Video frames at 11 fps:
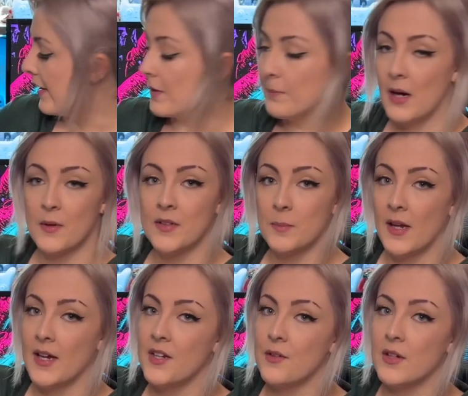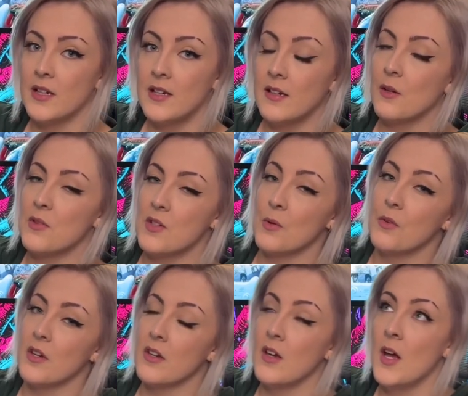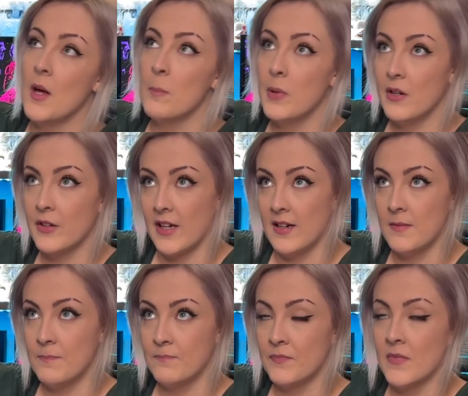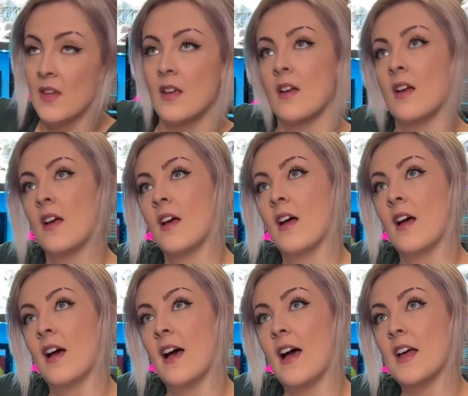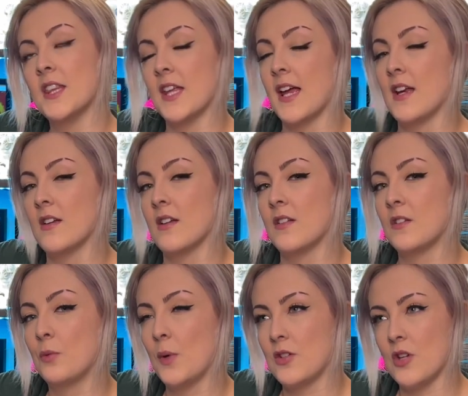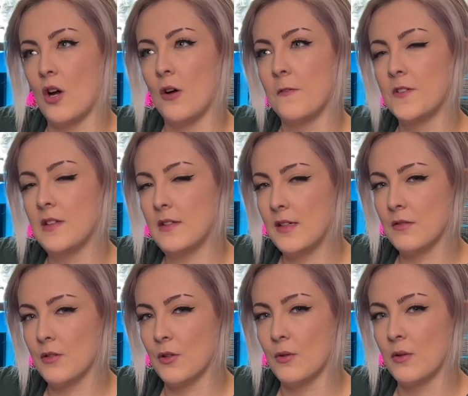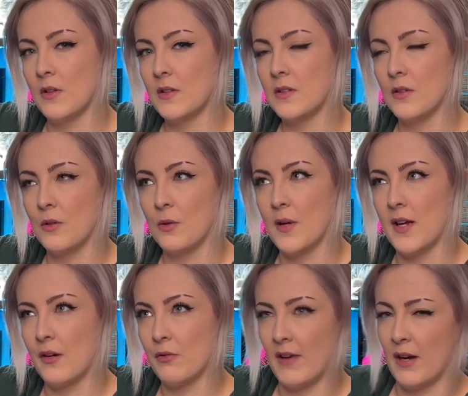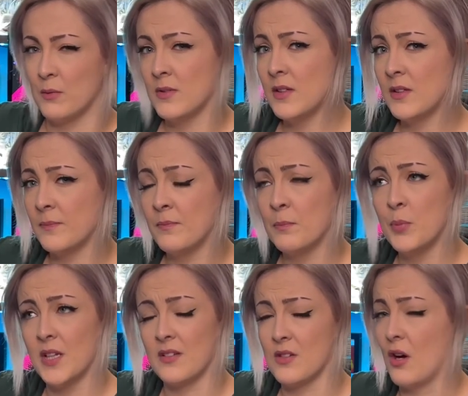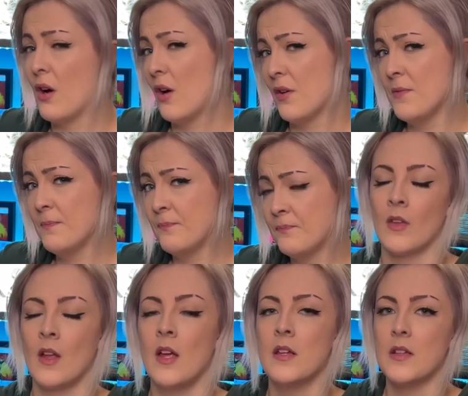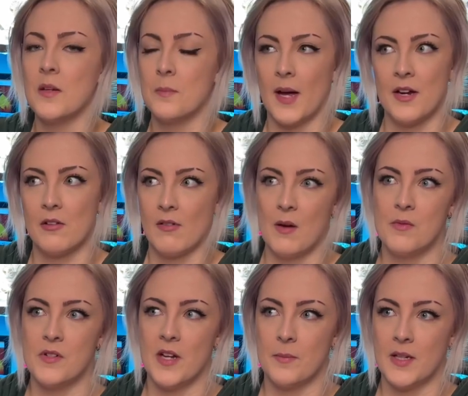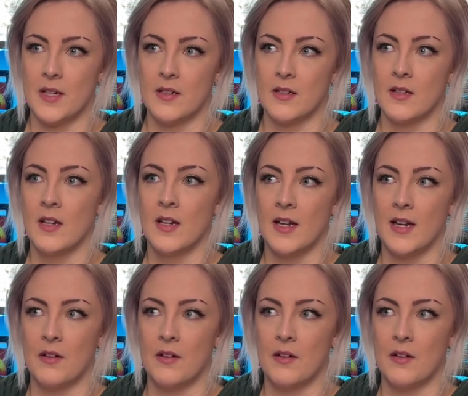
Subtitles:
power supply unit here, which I'm going to plug in and then switch it off to 0, so it grounds but it's not on. And by grounding I mean it